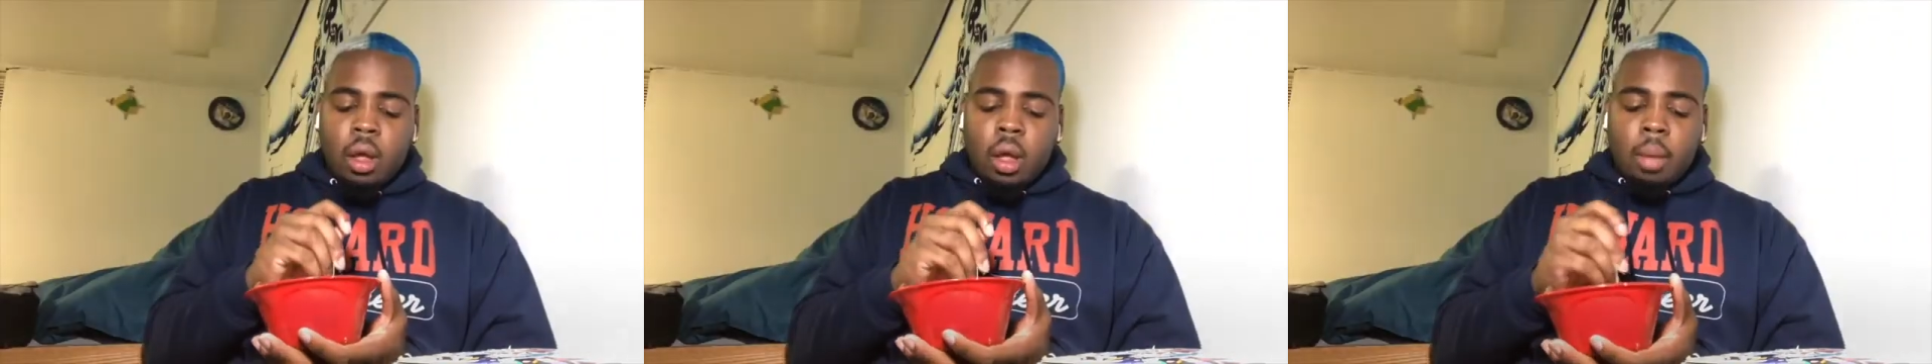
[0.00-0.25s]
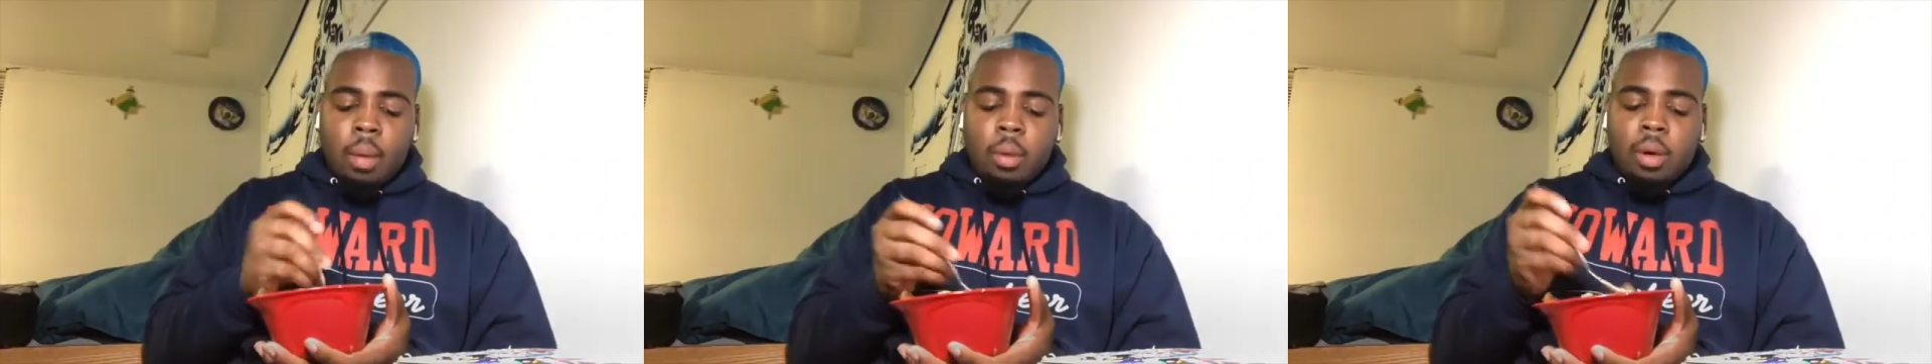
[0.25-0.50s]

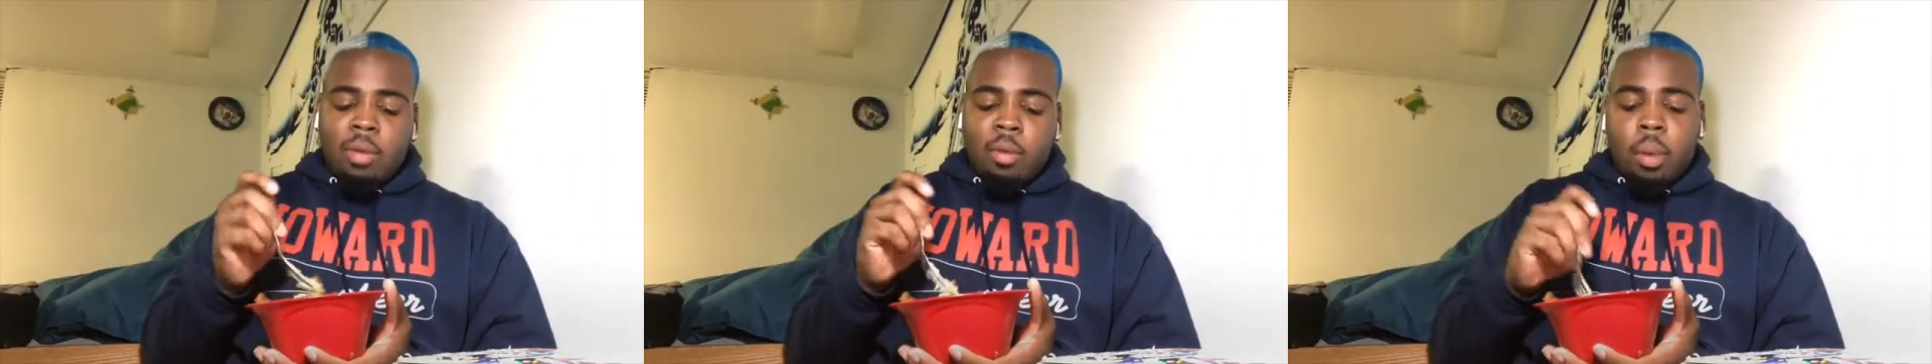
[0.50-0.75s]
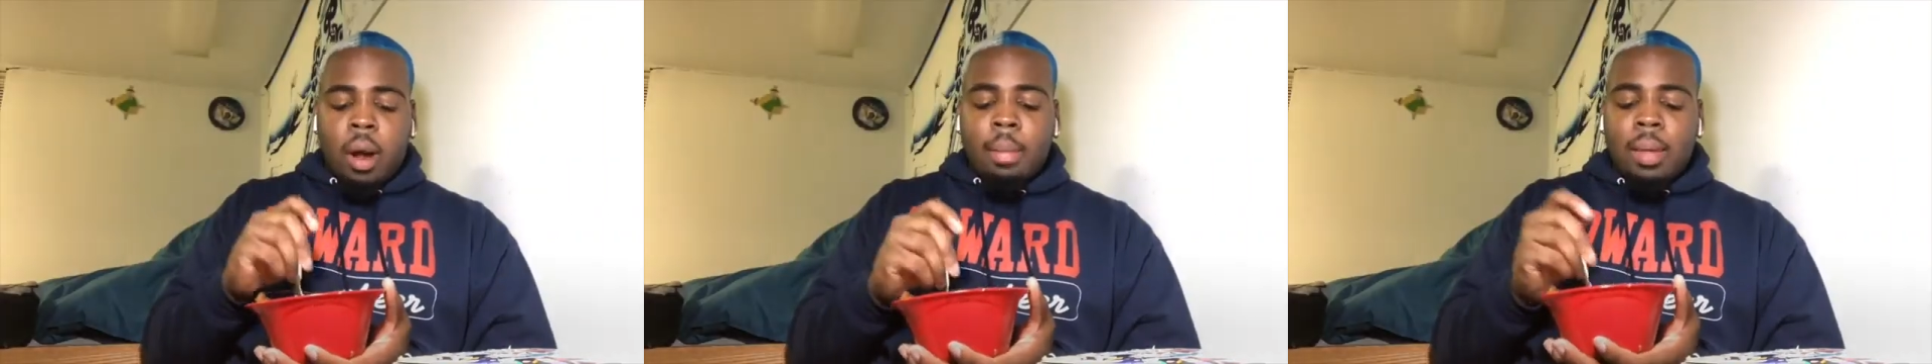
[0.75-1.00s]
I probably won't have
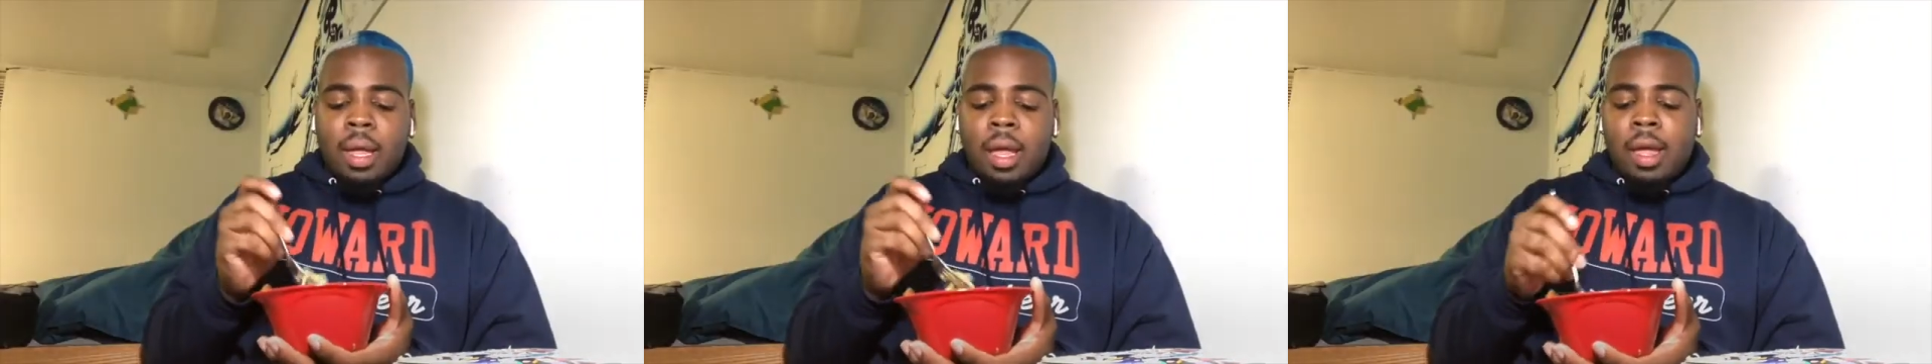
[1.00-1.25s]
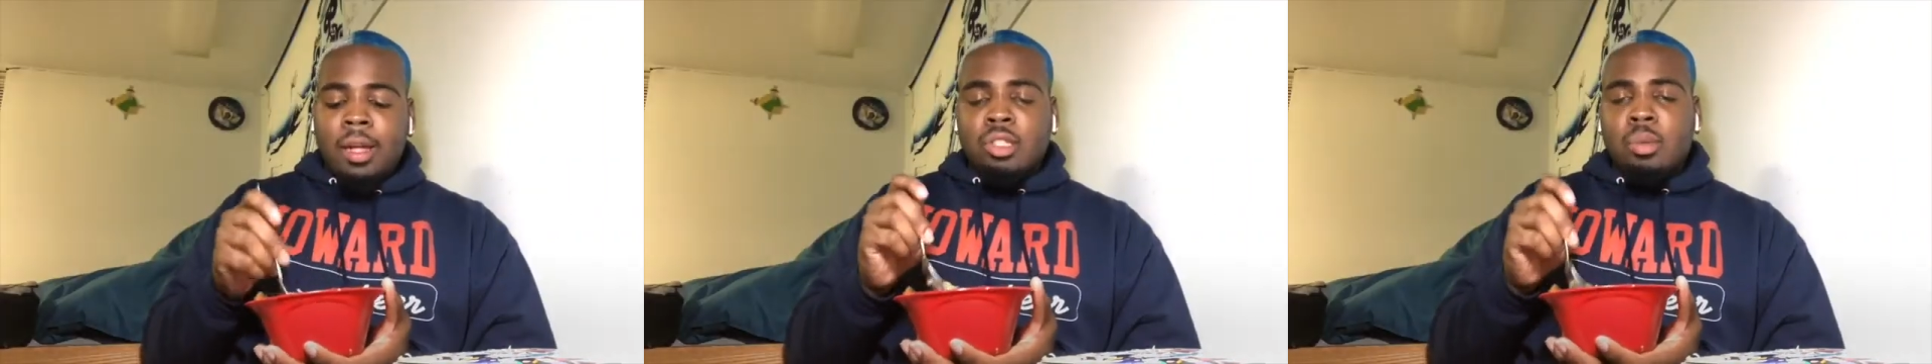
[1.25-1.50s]
a problem making
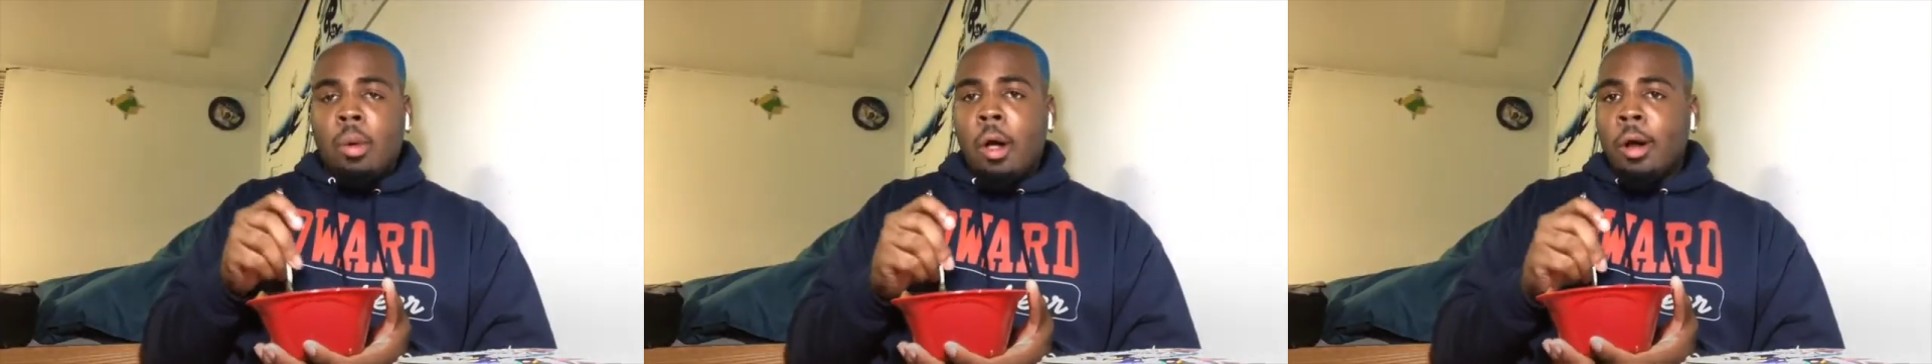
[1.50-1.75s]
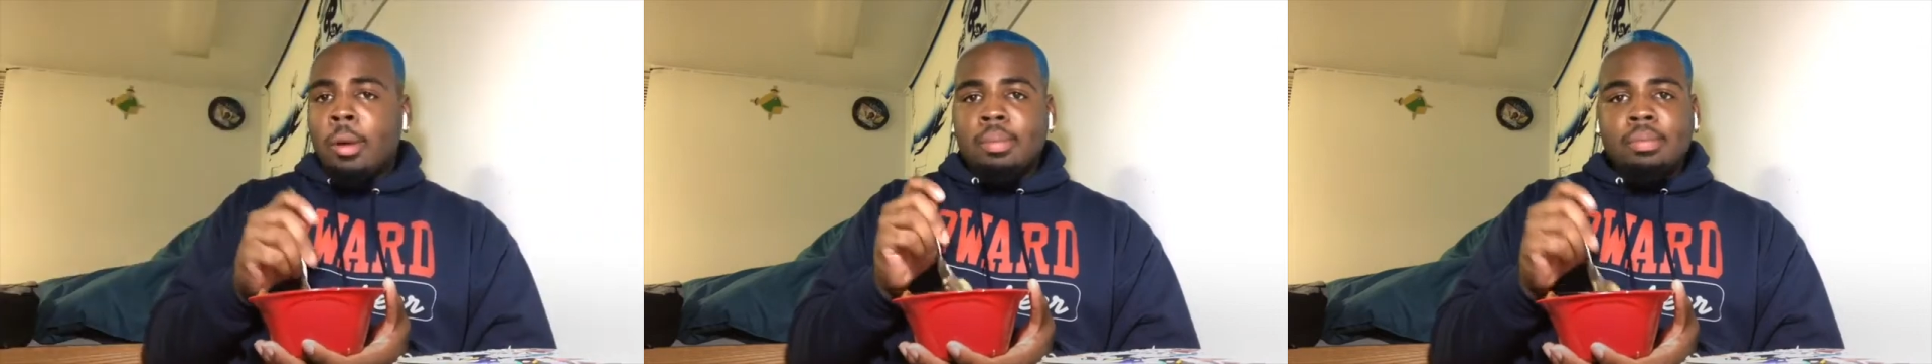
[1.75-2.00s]

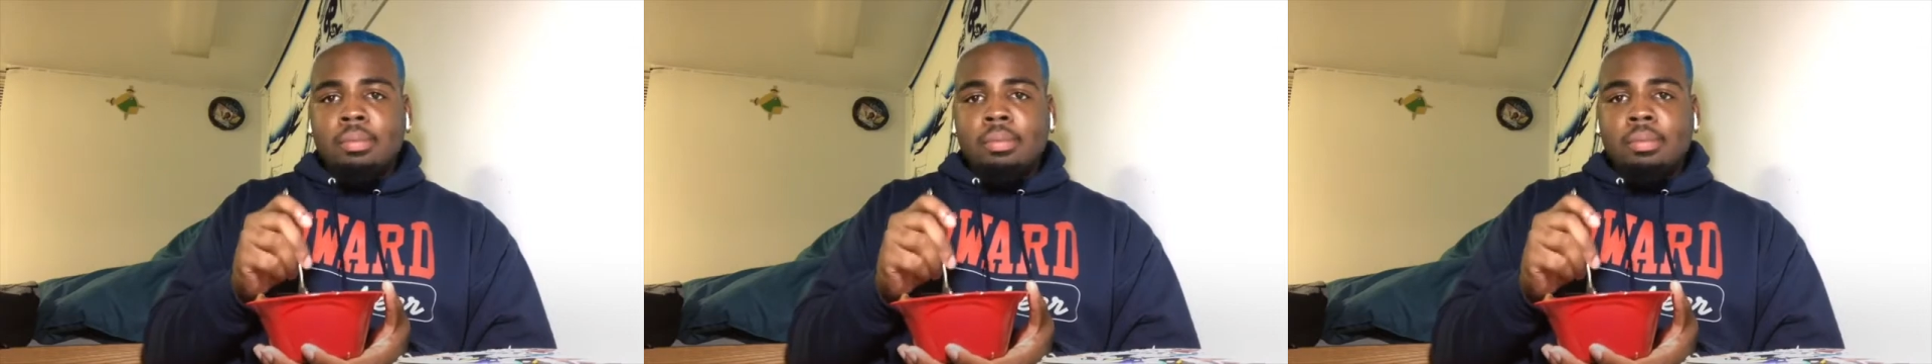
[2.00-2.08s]
ASMR.